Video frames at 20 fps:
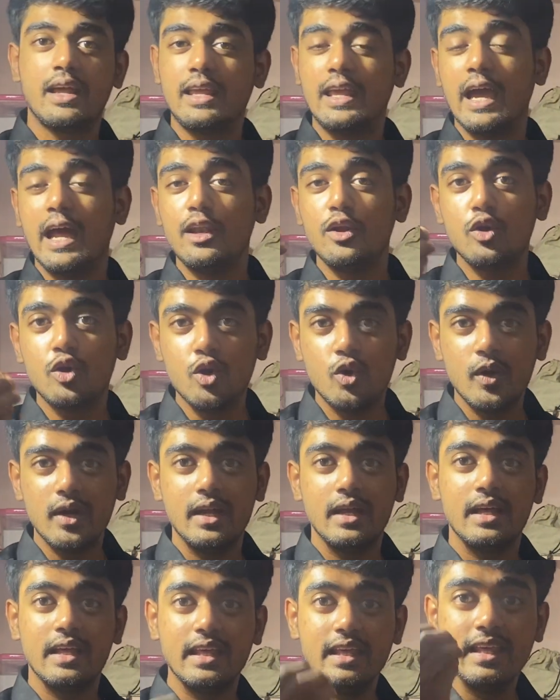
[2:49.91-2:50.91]
Can you do it?
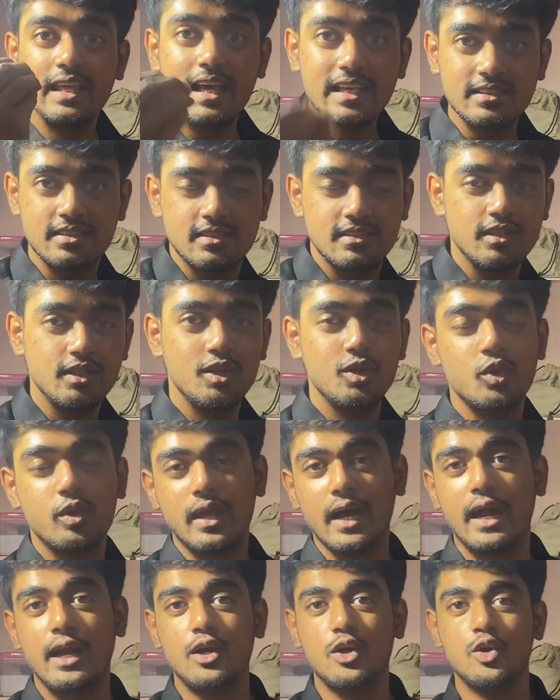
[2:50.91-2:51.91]
Yes, you
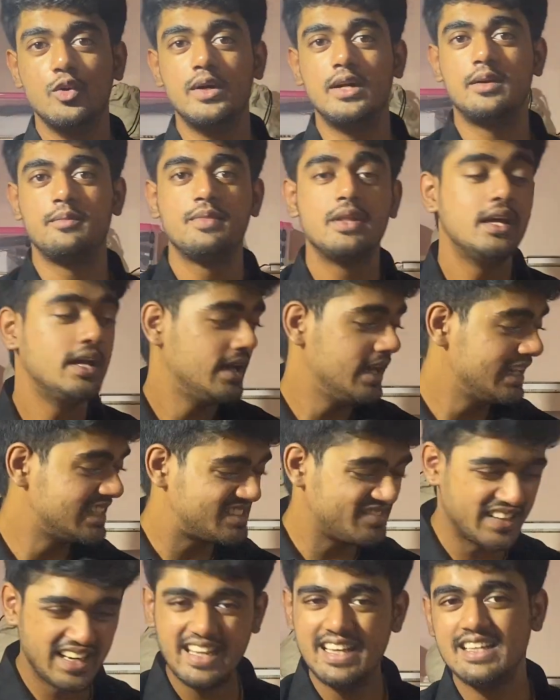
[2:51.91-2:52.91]
can do it.
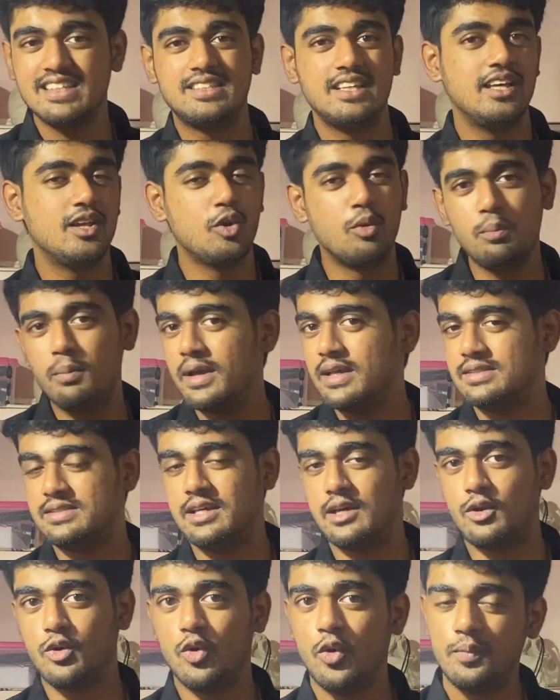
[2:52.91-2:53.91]
It's very easy. Rumba
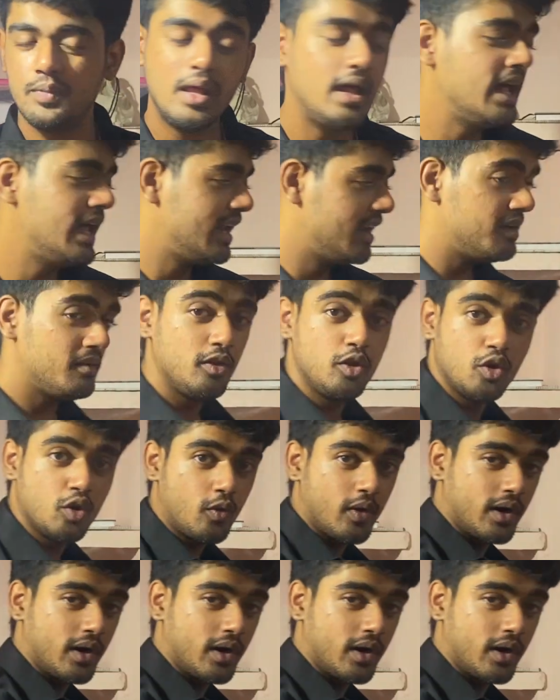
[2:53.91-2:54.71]
easier go. You know